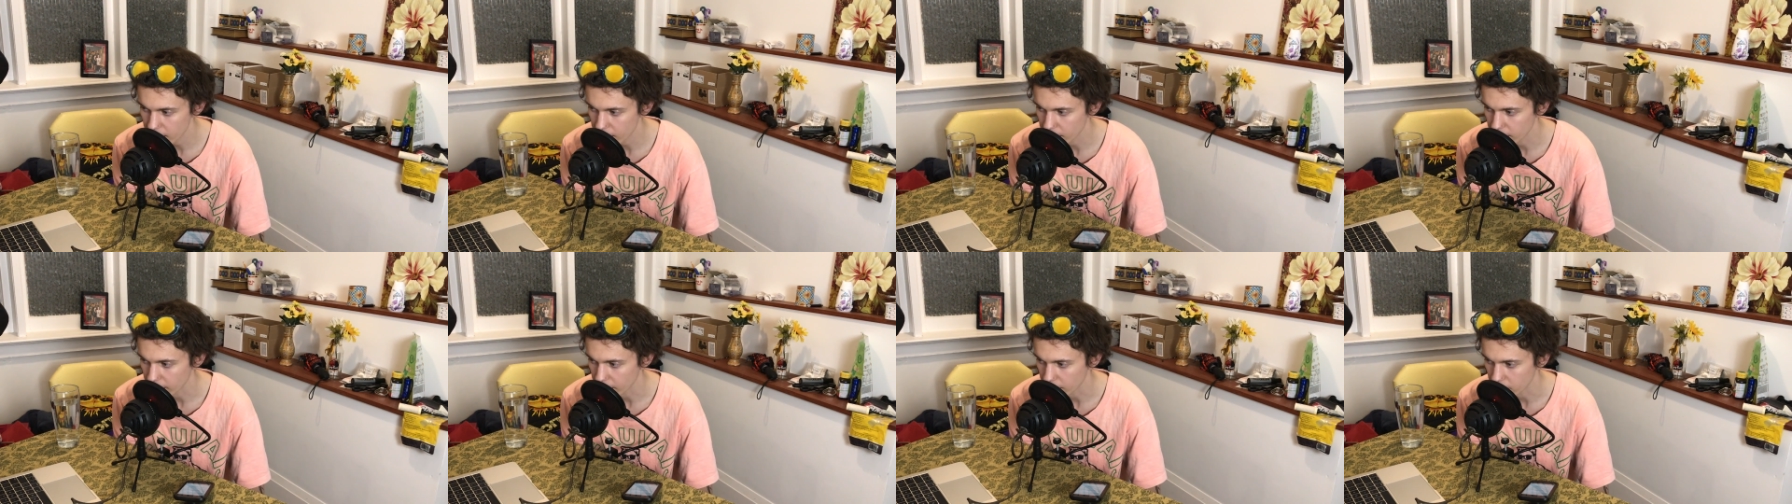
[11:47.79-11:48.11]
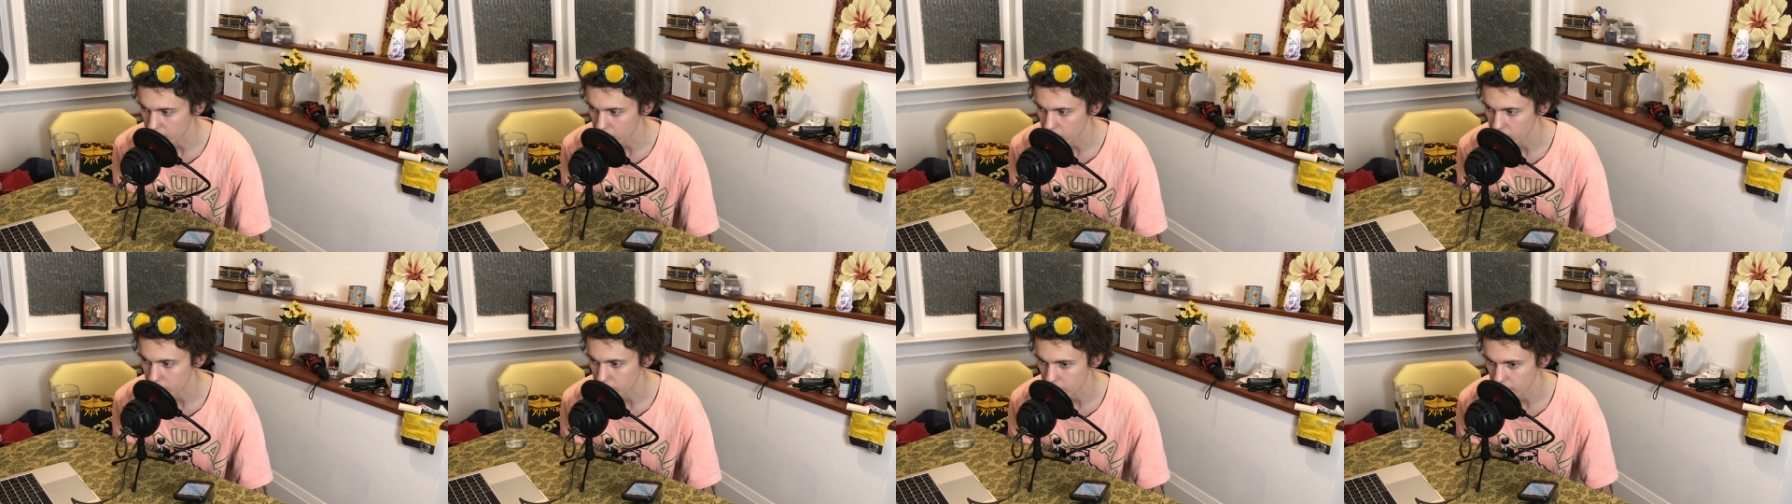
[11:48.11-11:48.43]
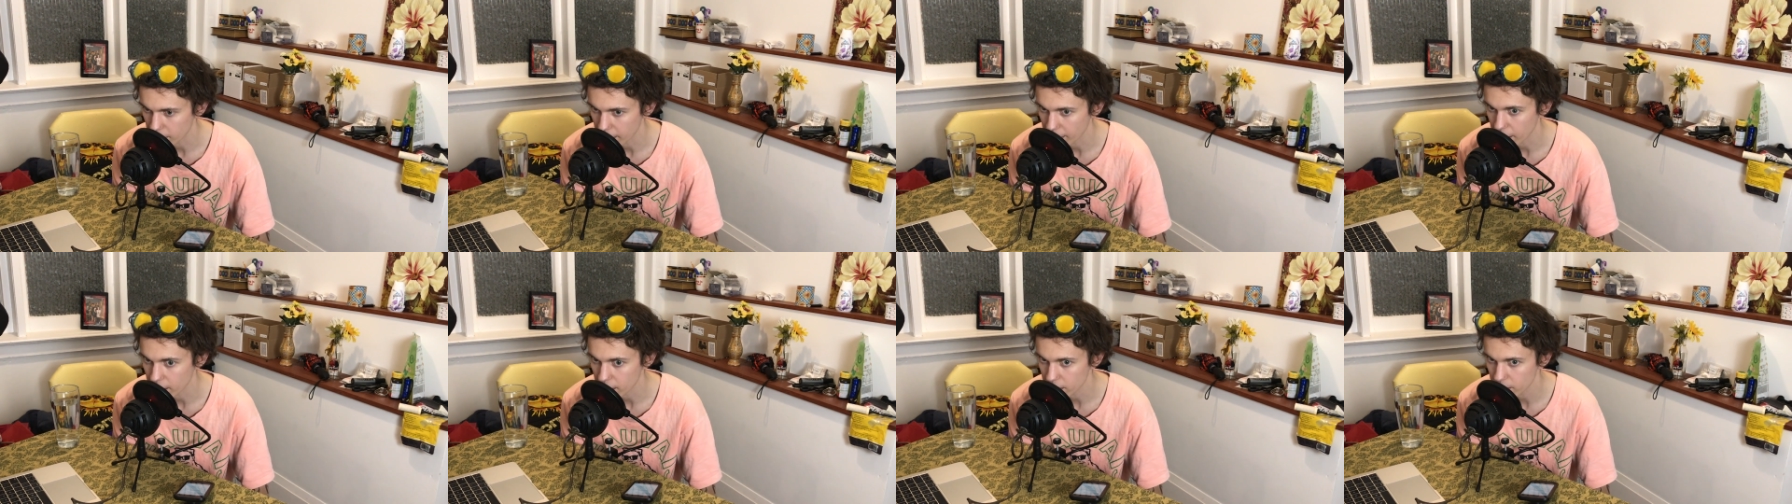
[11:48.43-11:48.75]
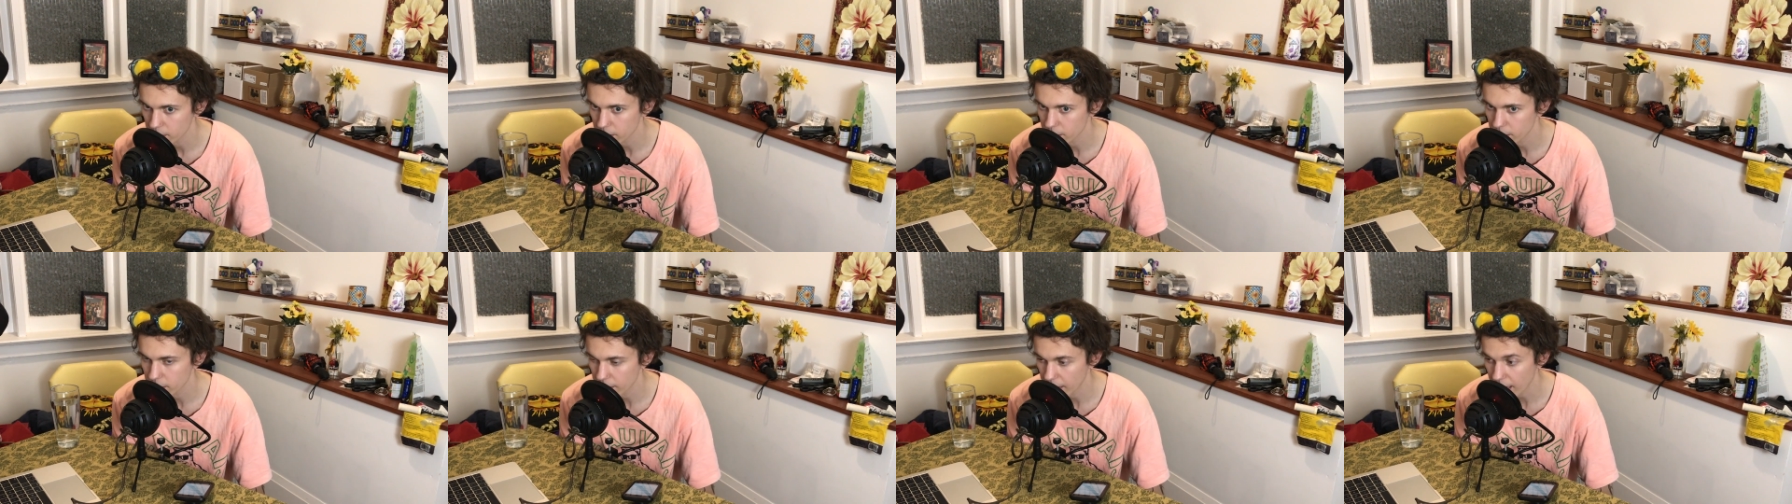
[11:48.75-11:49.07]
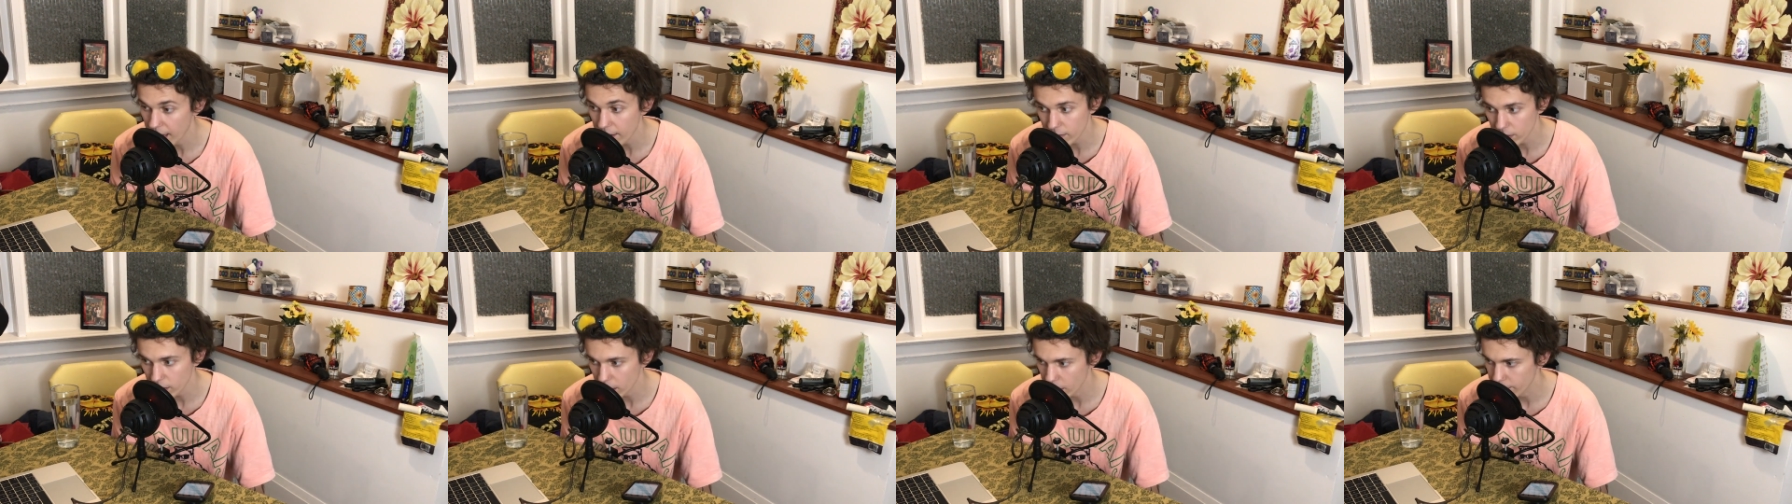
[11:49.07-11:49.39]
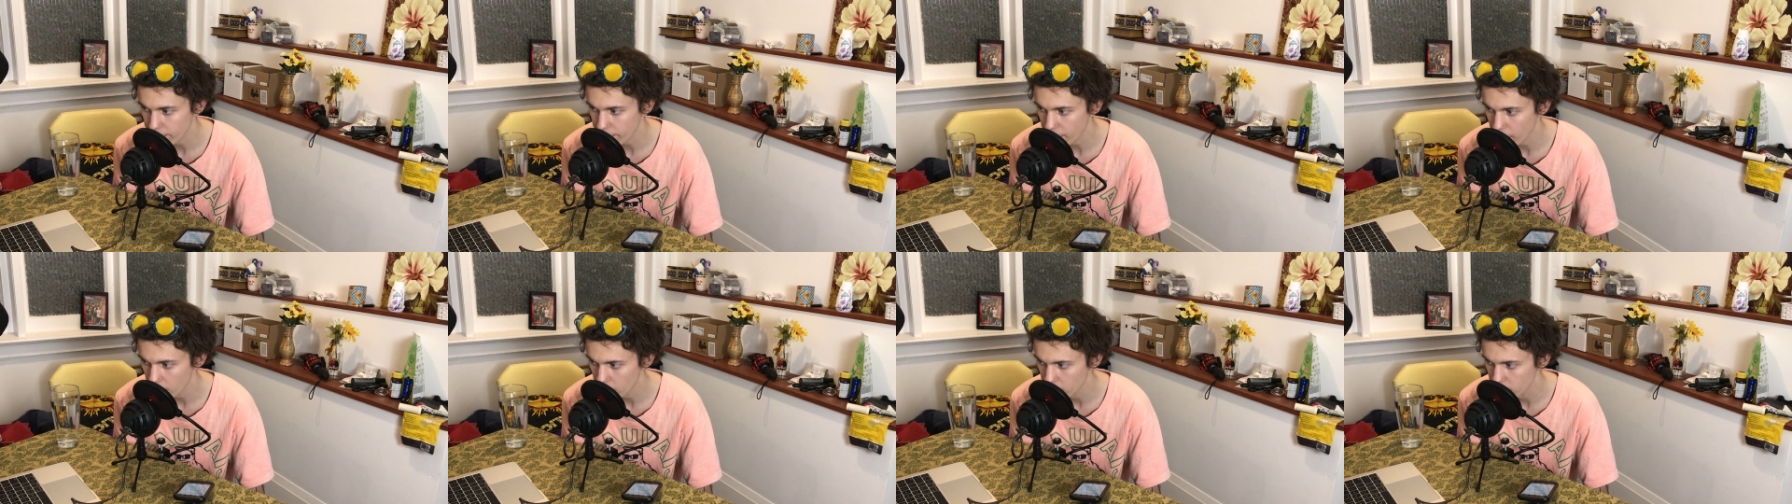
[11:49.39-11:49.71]
and like they're like a they have a lot
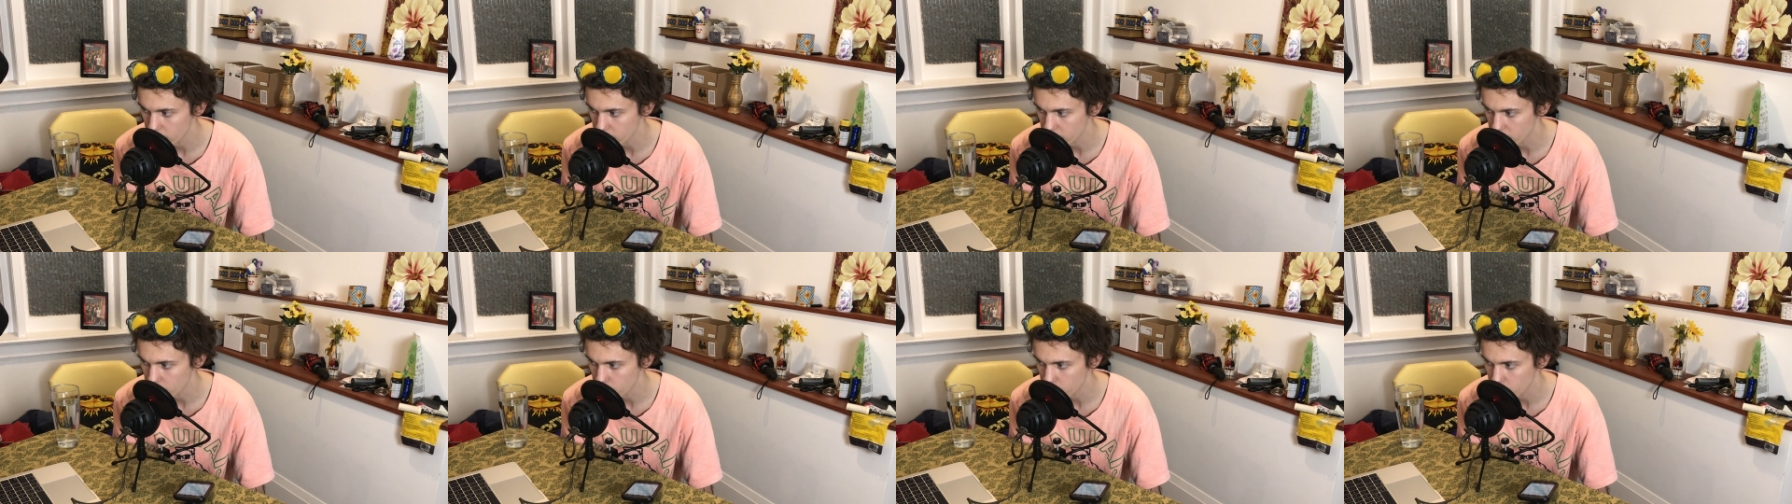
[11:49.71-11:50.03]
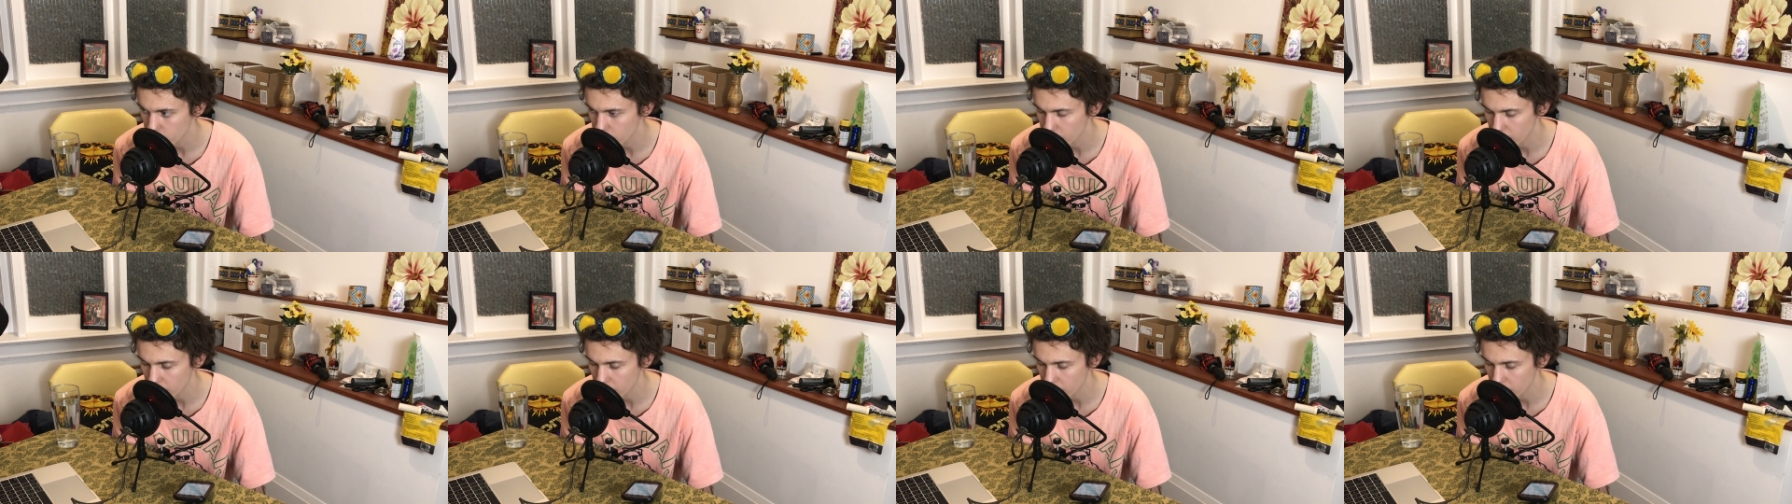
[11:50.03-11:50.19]
of followers because